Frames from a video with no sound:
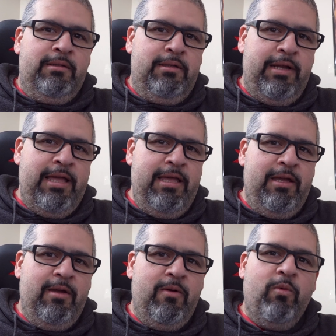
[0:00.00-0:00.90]
Today,
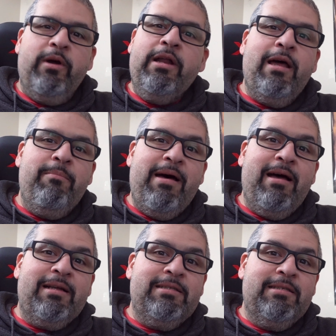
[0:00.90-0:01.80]
we're going to
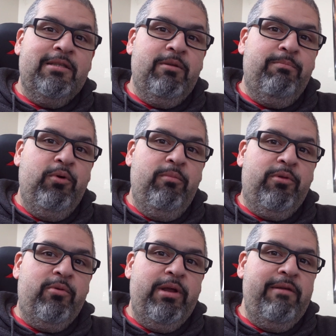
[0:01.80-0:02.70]
unbox the BOOM
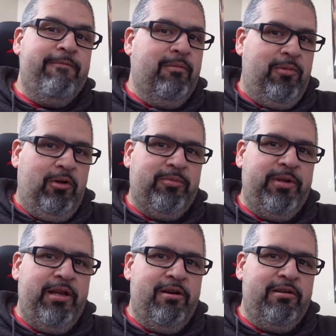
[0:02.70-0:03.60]
3 from
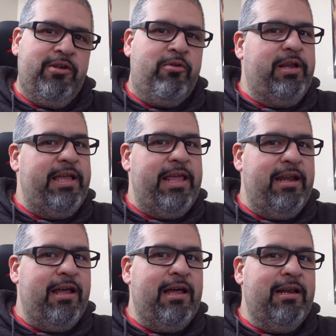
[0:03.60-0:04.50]
Ultimate Ears,
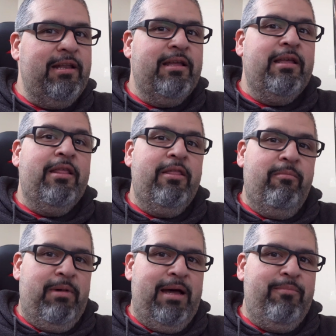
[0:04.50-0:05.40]
created on the
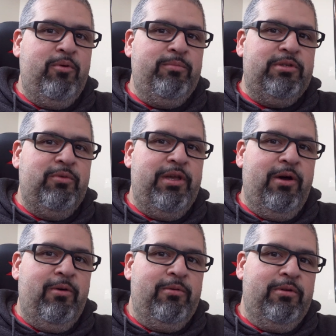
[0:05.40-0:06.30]
myBOOM
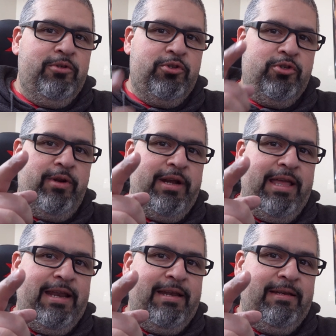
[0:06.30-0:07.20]
Studio. Straight
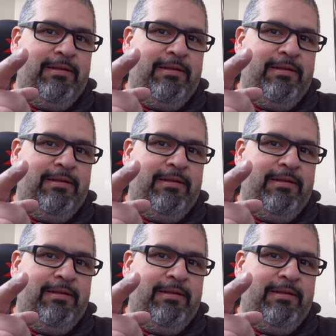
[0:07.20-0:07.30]
ahead.